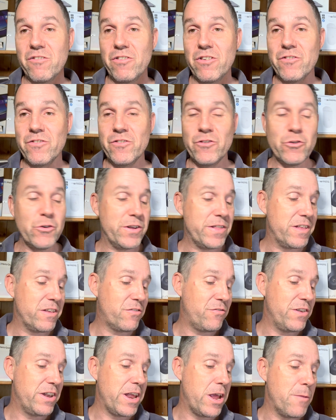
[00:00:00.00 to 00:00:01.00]
If you've enjoyed
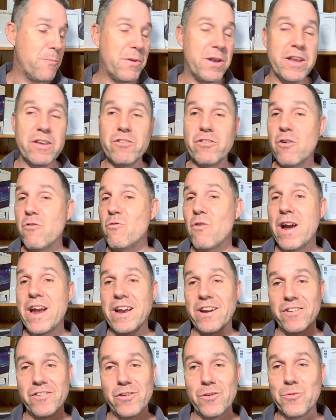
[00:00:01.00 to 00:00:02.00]
this video, please
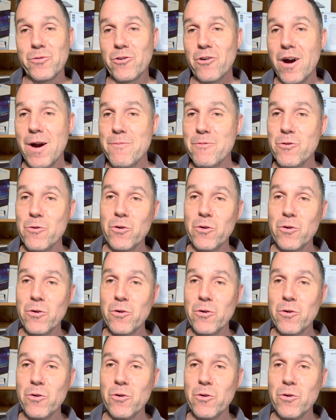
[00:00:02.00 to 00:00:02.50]
rate and subscribe.